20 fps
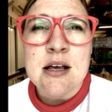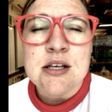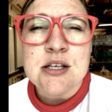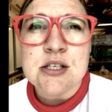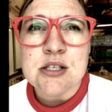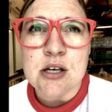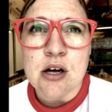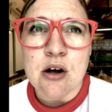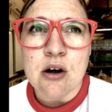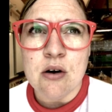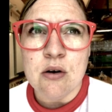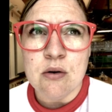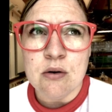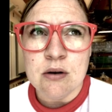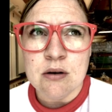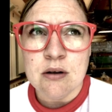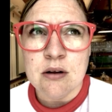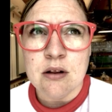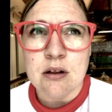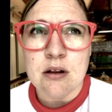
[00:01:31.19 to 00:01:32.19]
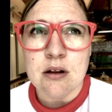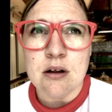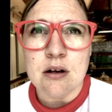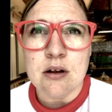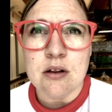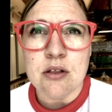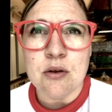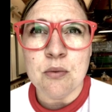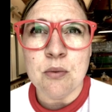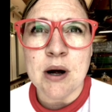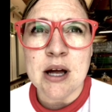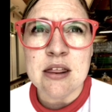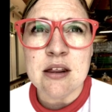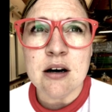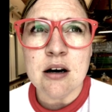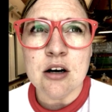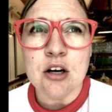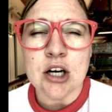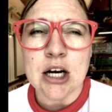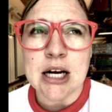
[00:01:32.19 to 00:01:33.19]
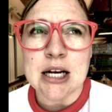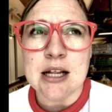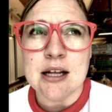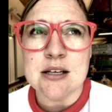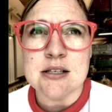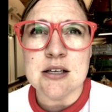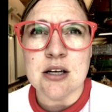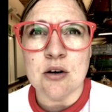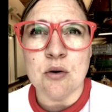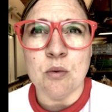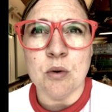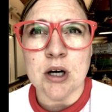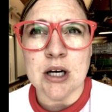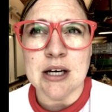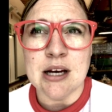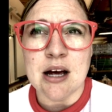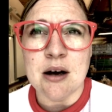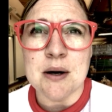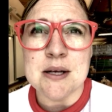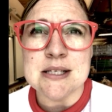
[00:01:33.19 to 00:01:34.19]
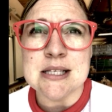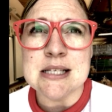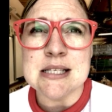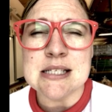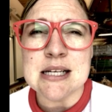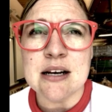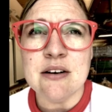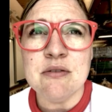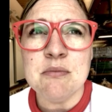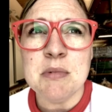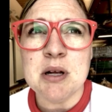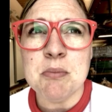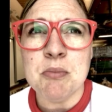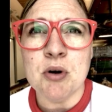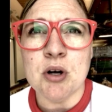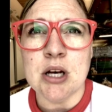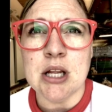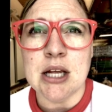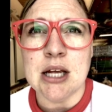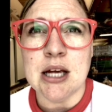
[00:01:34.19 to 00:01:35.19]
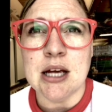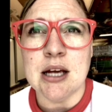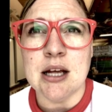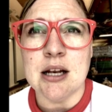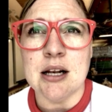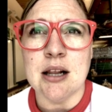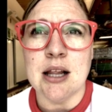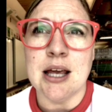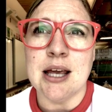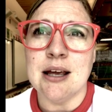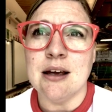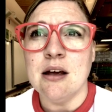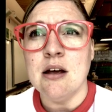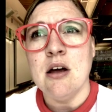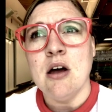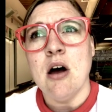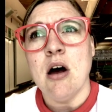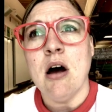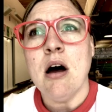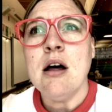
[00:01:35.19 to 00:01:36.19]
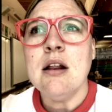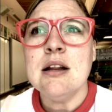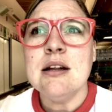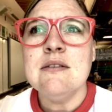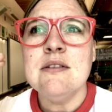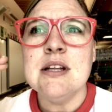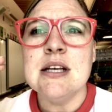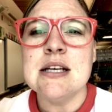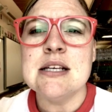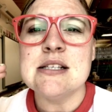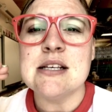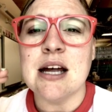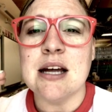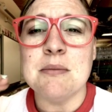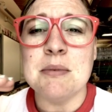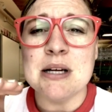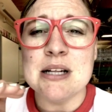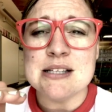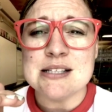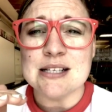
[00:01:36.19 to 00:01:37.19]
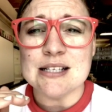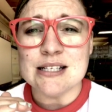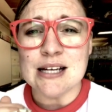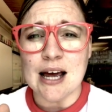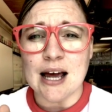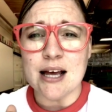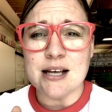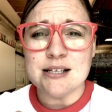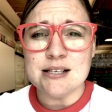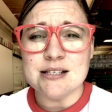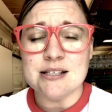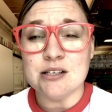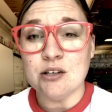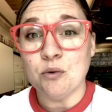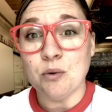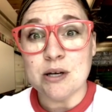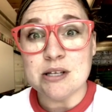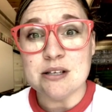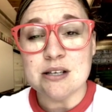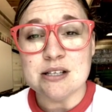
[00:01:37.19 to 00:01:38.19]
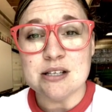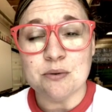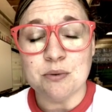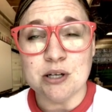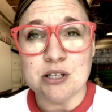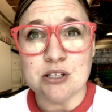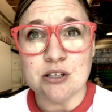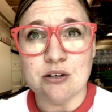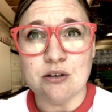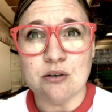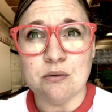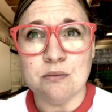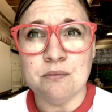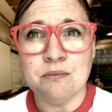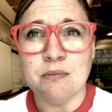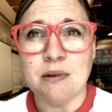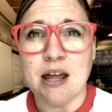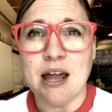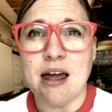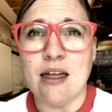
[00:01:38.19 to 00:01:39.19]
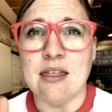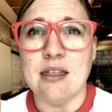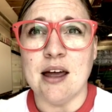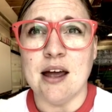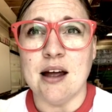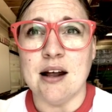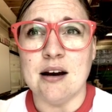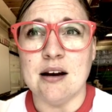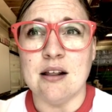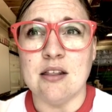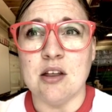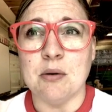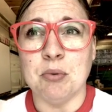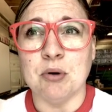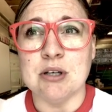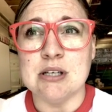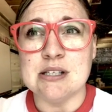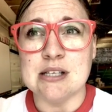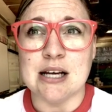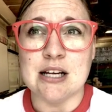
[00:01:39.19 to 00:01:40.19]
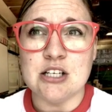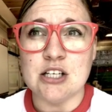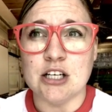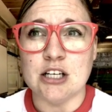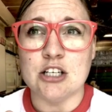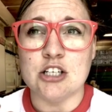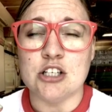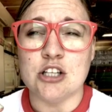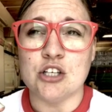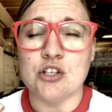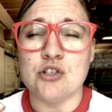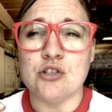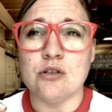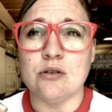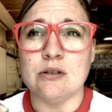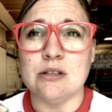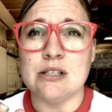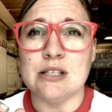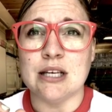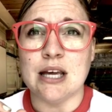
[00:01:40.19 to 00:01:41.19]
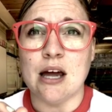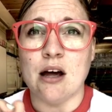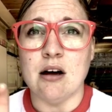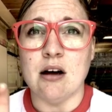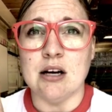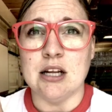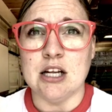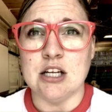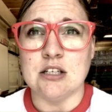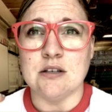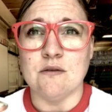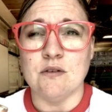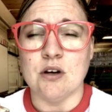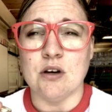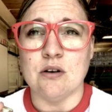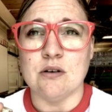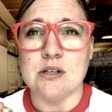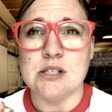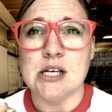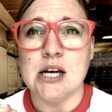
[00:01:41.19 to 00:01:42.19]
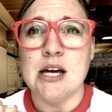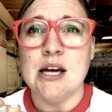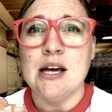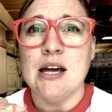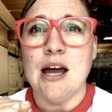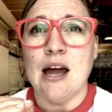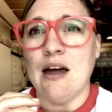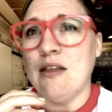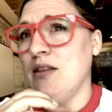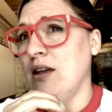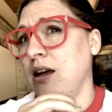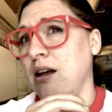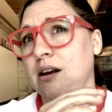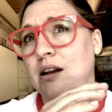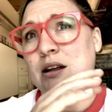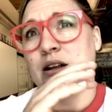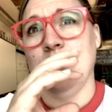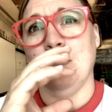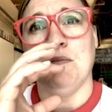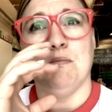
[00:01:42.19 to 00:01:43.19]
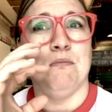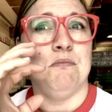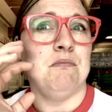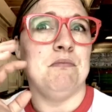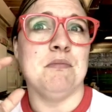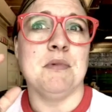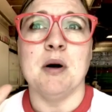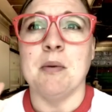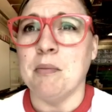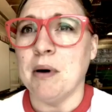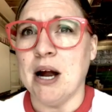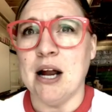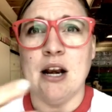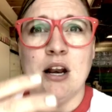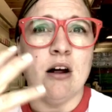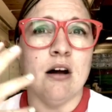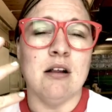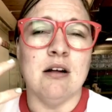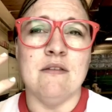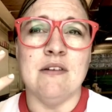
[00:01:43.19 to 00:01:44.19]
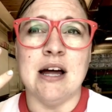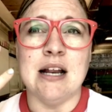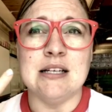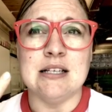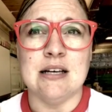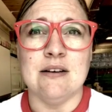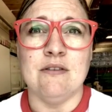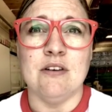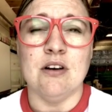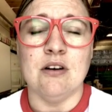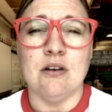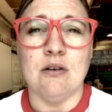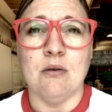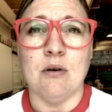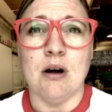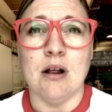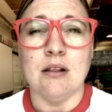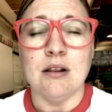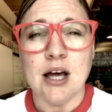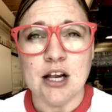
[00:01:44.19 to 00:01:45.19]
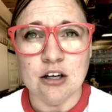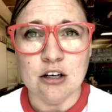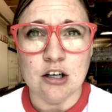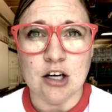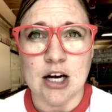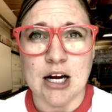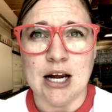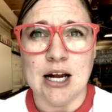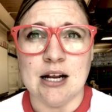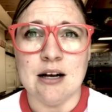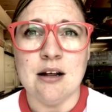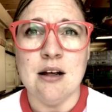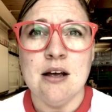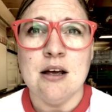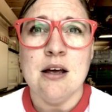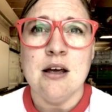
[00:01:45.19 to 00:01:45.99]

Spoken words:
So the way that our grading is going to work now is instead of me putting in like all of the assignments and tests and quizzes that we do, and then the percentage that students get on each of those, and then combining all of that to give you a letter grade,